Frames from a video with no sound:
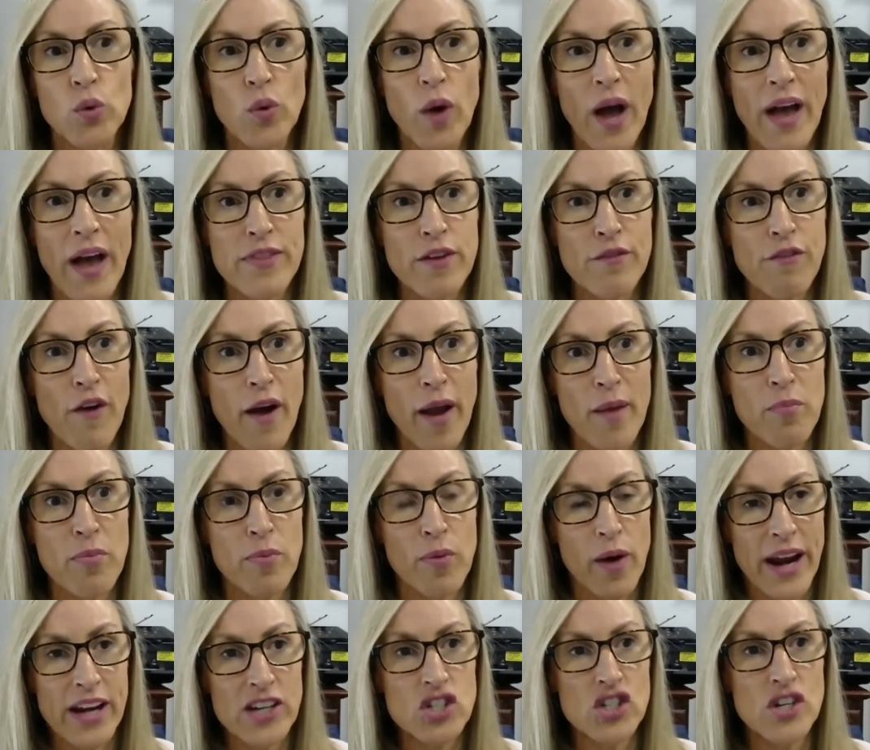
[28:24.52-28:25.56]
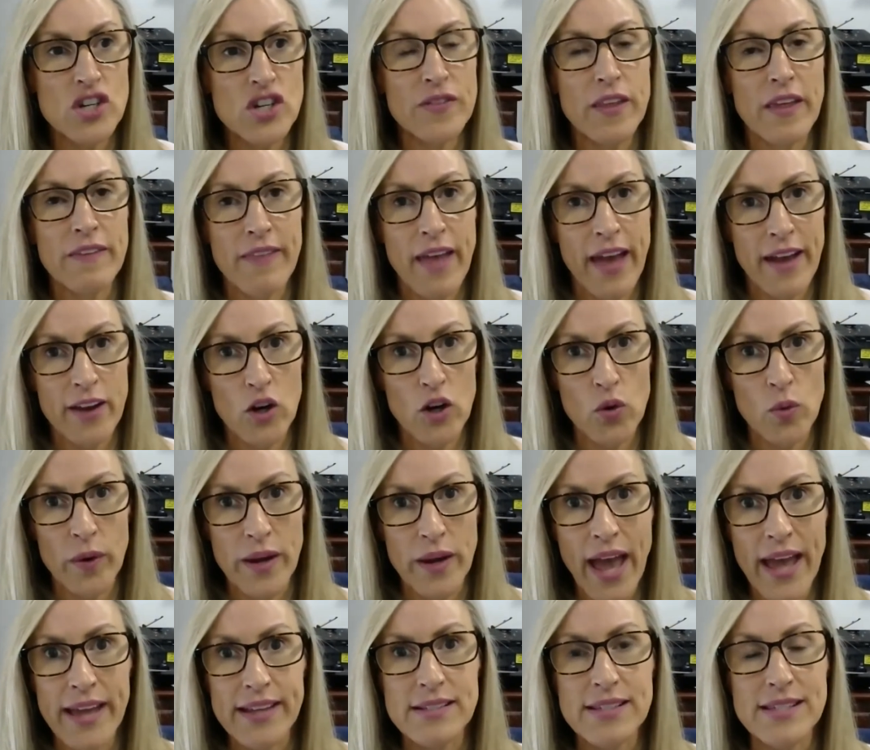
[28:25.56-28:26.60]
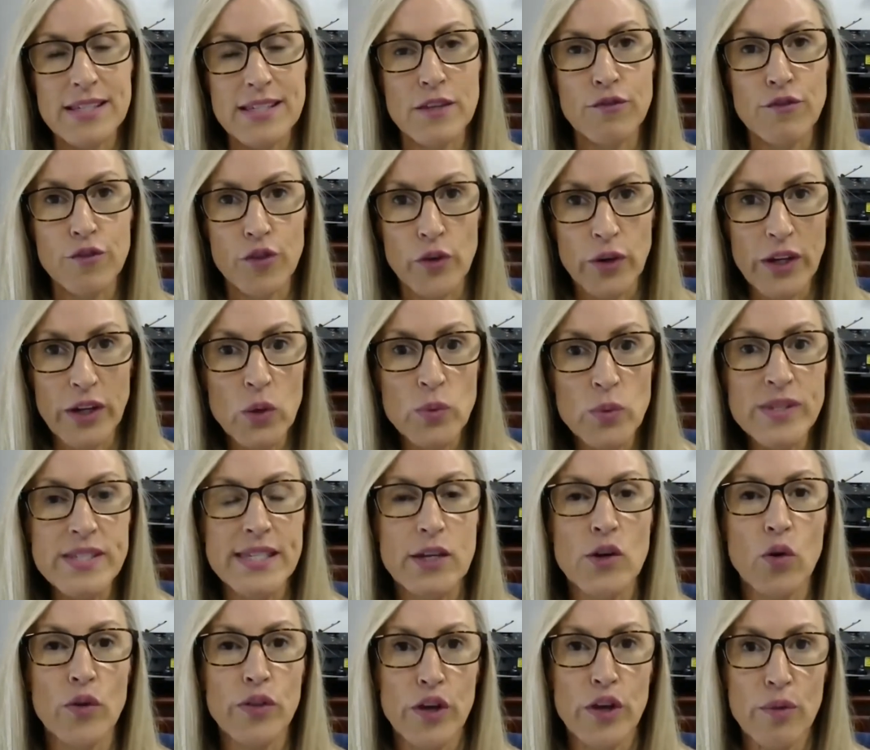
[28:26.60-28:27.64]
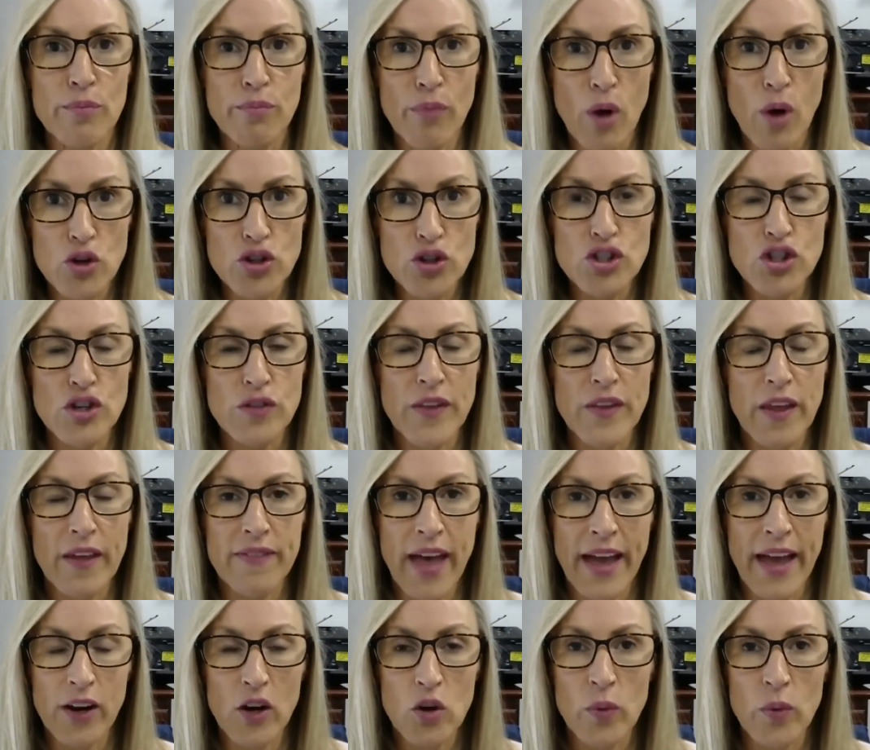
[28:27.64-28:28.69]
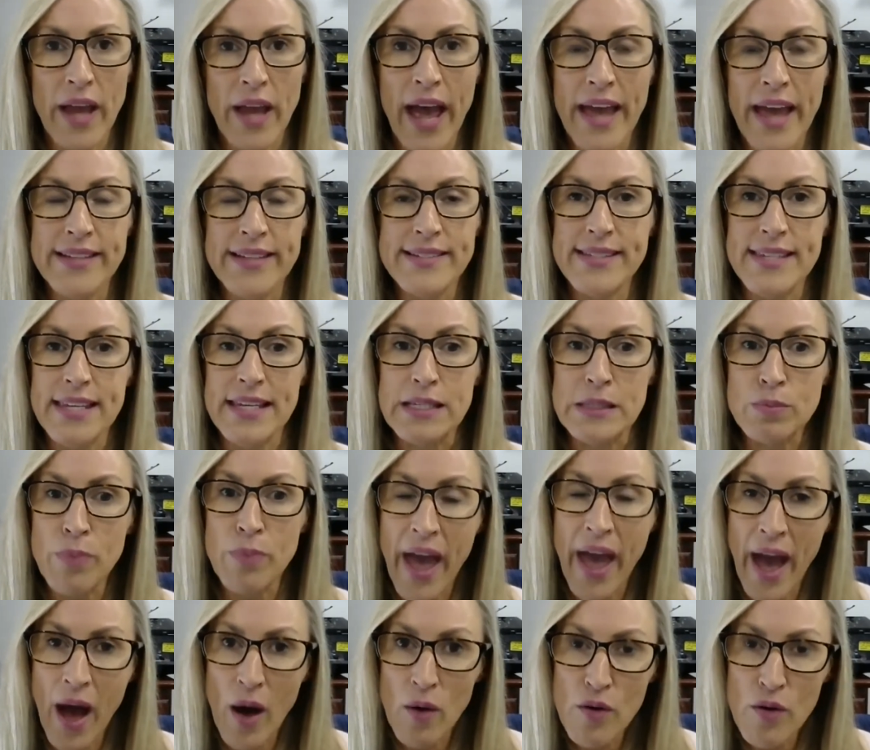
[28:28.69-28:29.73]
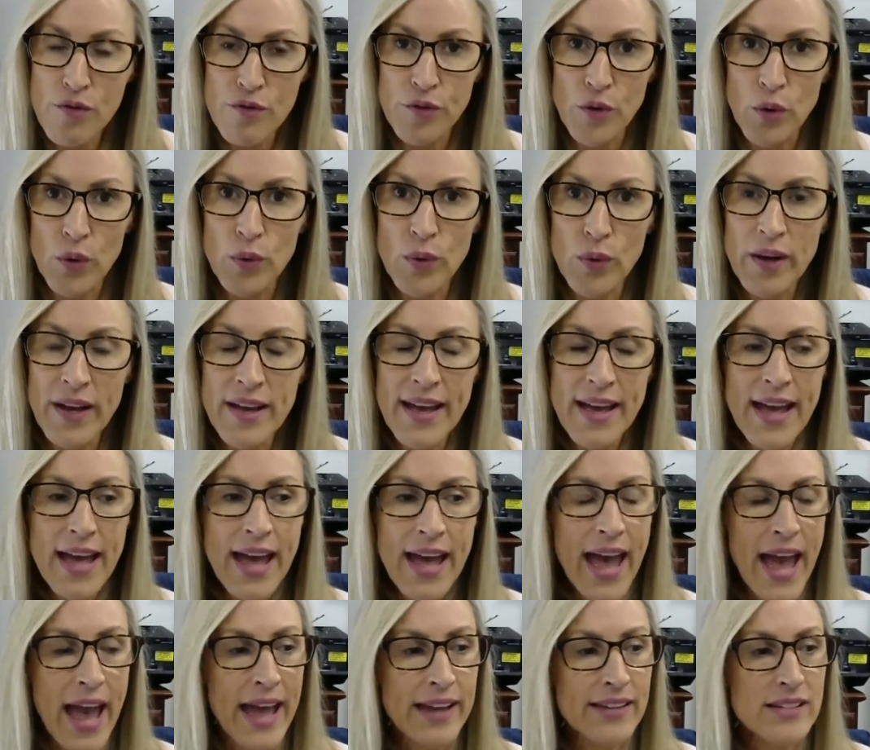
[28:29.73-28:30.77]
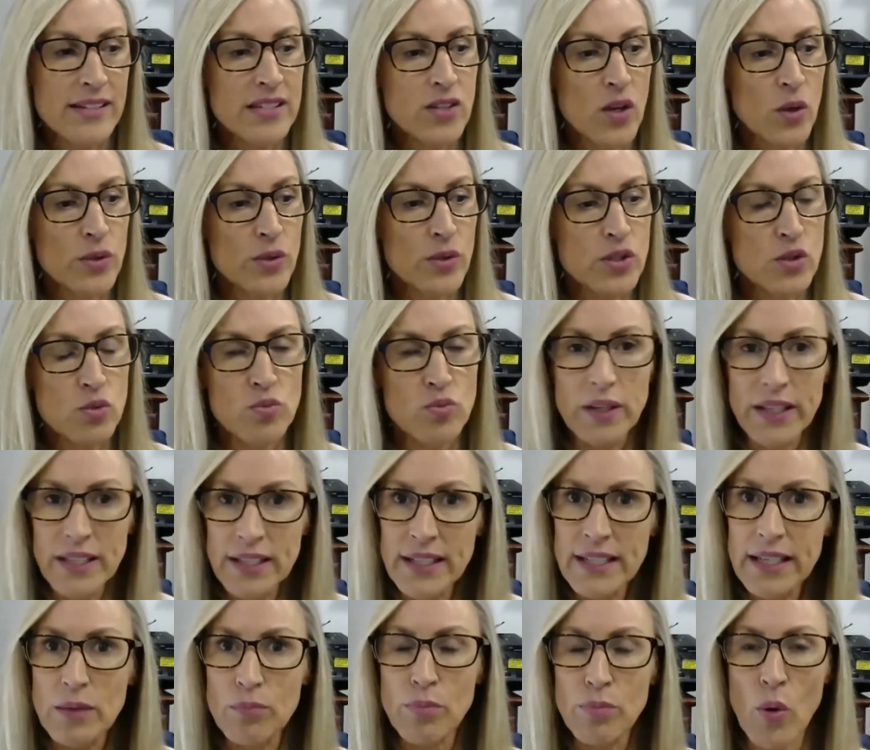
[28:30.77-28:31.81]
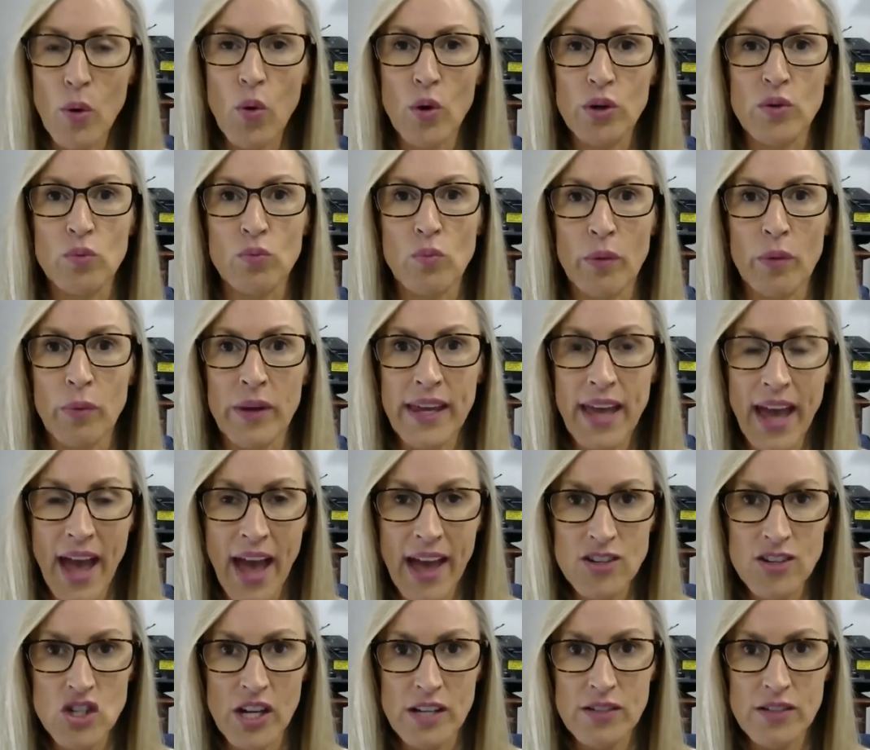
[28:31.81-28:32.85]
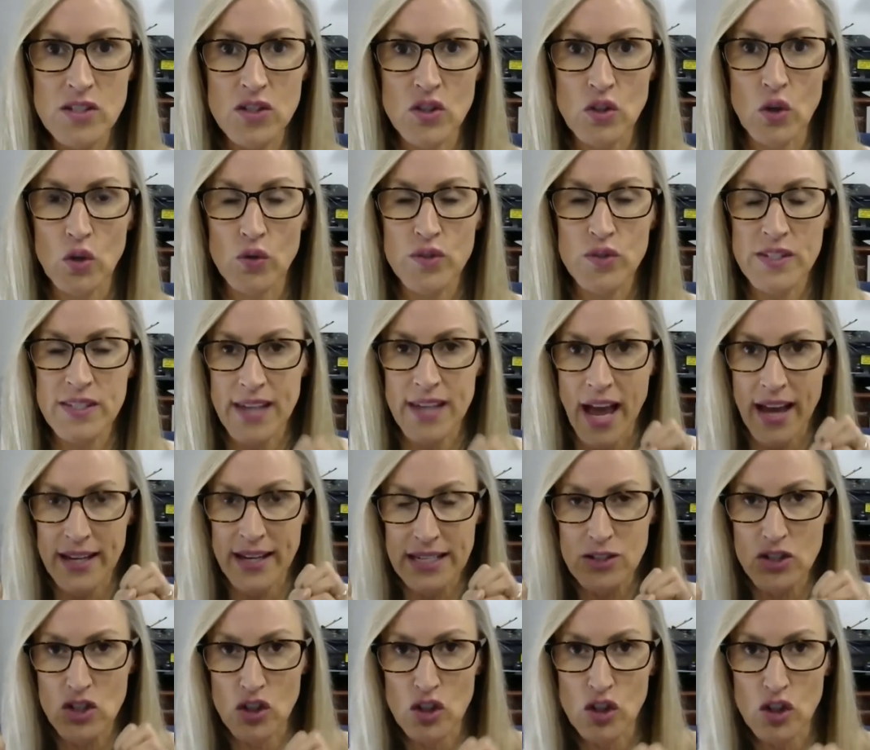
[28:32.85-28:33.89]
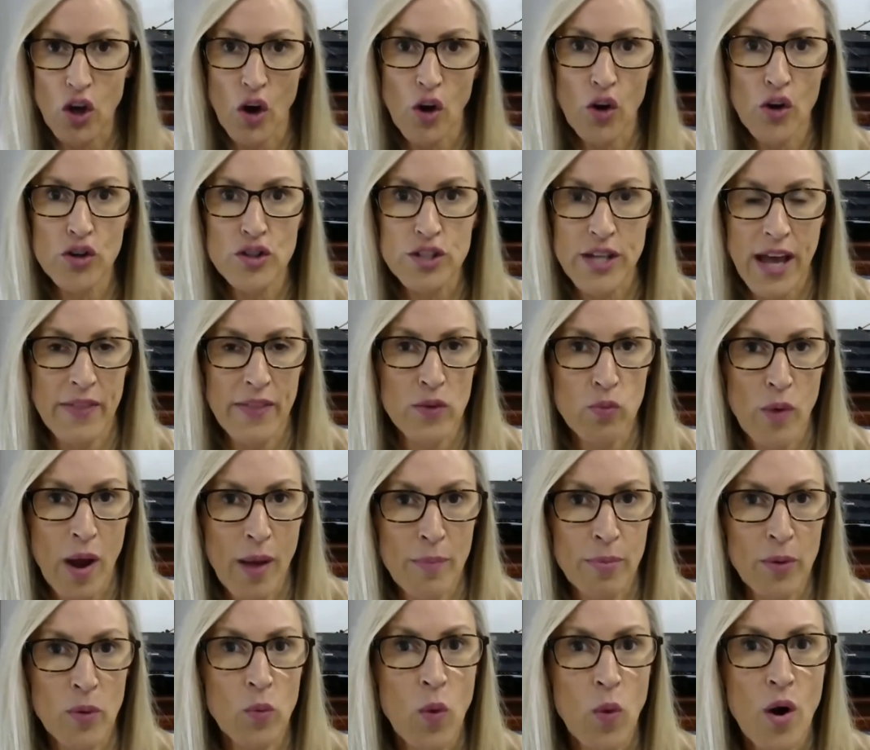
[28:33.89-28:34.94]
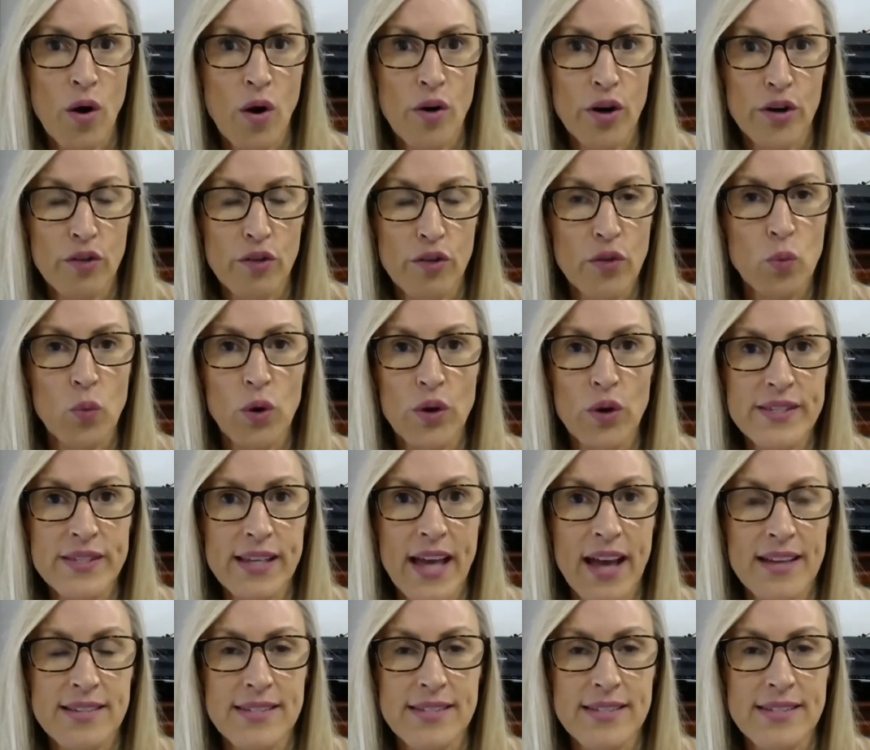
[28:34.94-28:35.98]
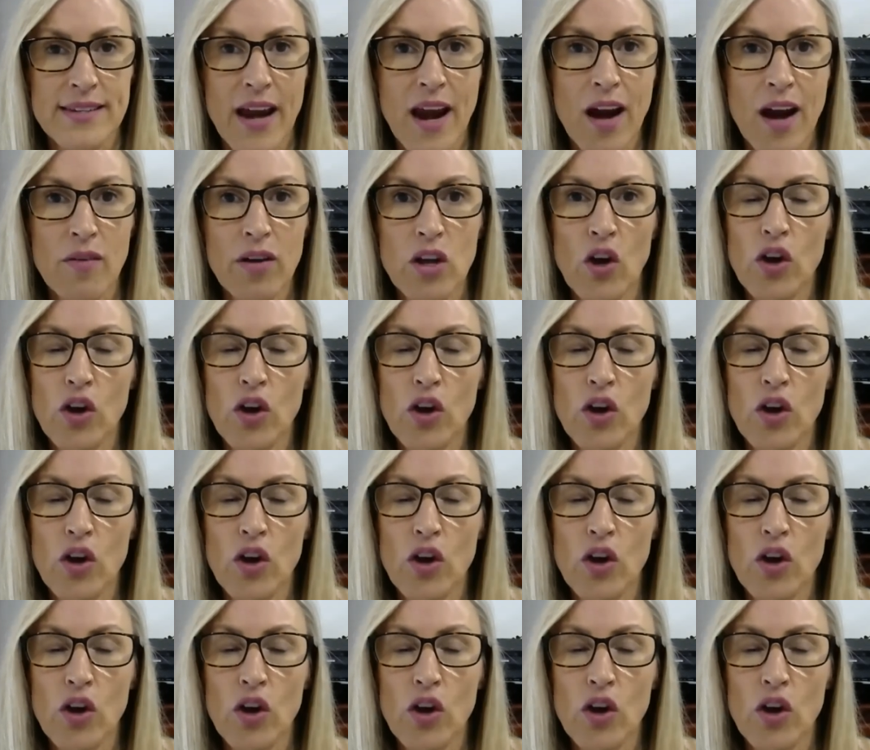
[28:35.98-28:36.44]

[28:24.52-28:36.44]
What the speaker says: and the vibration that creates, the frequency or the emotion that creates is powerful. Yeah. And so it's really important when we catch ourselves starting to go down the rabbit warren of the worst case scenario